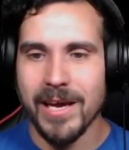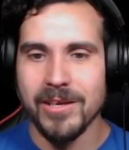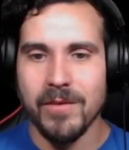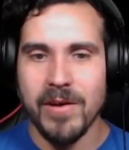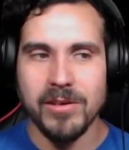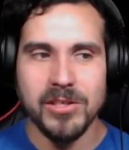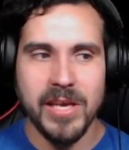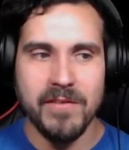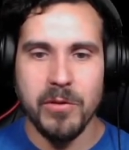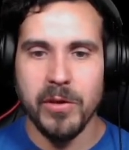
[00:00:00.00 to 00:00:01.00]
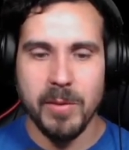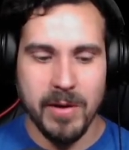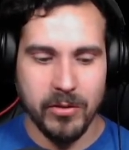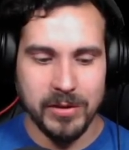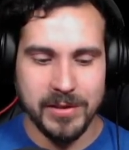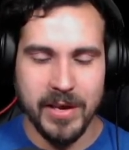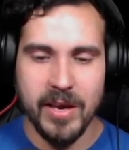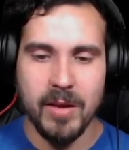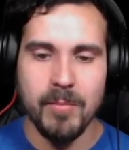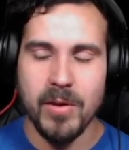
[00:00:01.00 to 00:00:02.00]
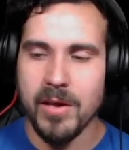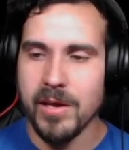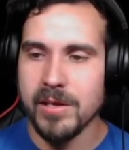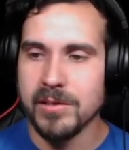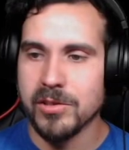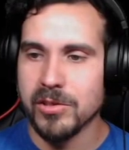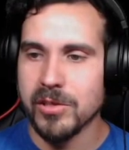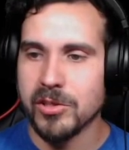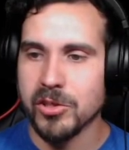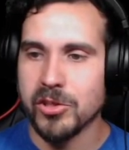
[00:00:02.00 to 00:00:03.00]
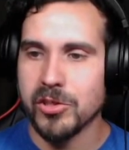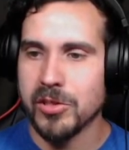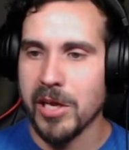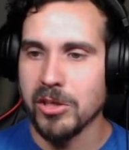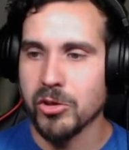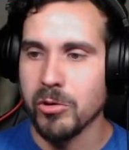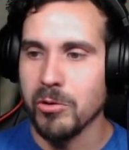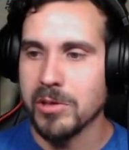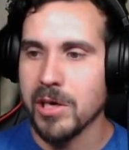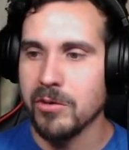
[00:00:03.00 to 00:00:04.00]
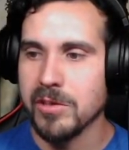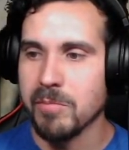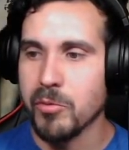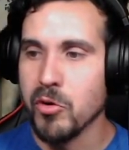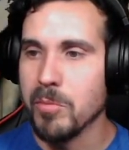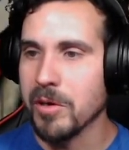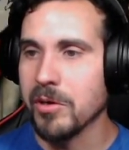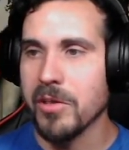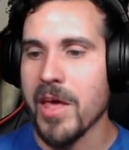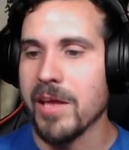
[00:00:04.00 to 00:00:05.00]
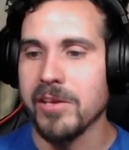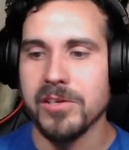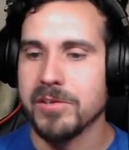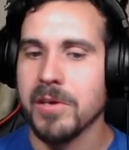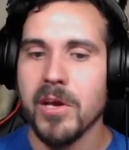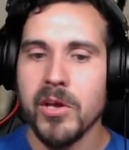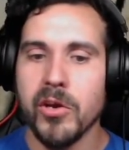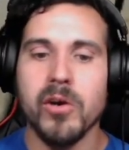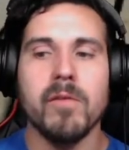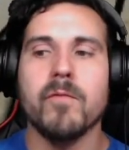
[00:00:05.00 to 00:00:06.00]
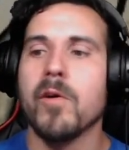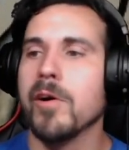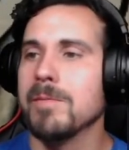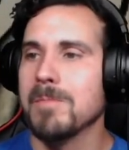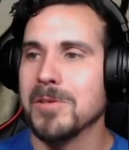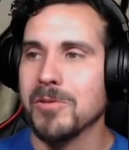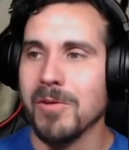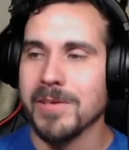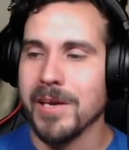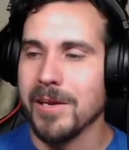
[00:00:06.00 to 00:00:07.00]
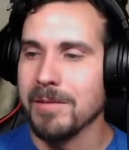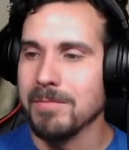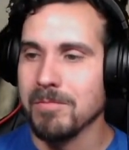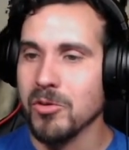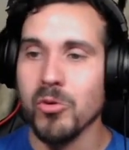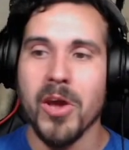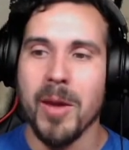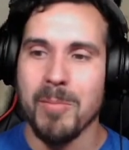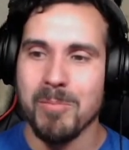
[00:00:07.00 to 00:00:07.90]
I love how just everything about this game is just it's just staying true to those colors of poop. Like, look at that. You, just, you hear a fart as soon as it hit. New game.